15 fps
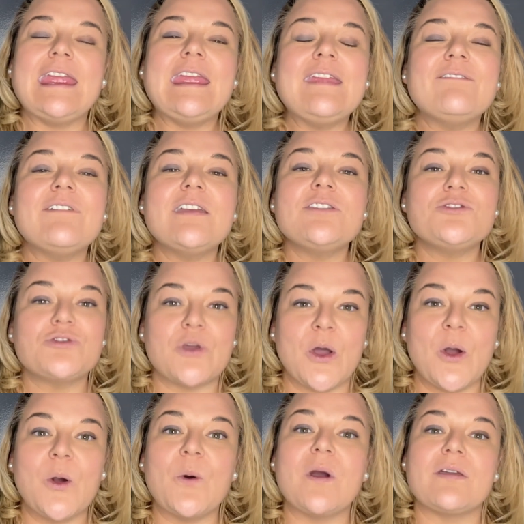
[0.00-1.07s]
even
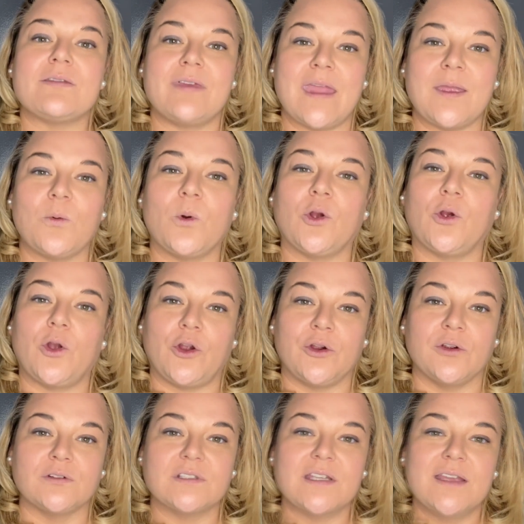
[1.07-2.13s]
though they were
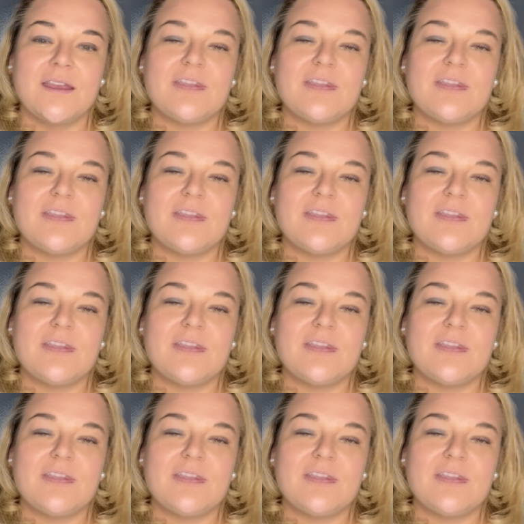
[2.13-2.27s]
hurt.